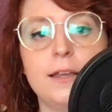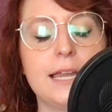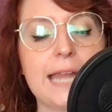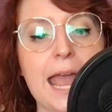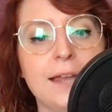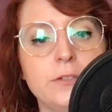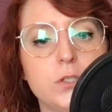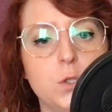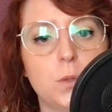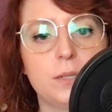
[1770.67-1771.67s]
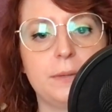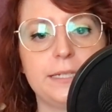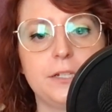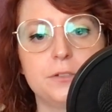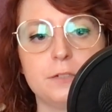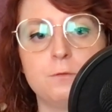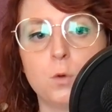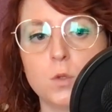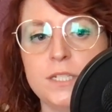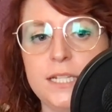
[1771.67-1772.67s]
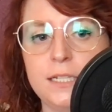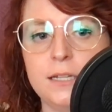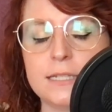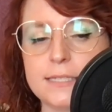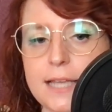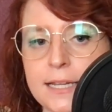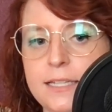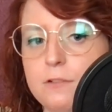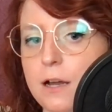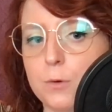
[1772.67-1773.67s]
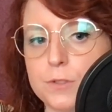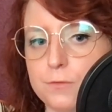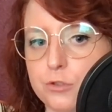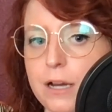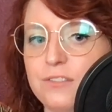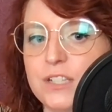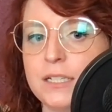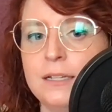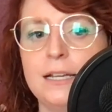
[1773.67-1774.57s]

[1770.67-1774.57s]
an end to what had been nearly 14 consecutive hours of driving,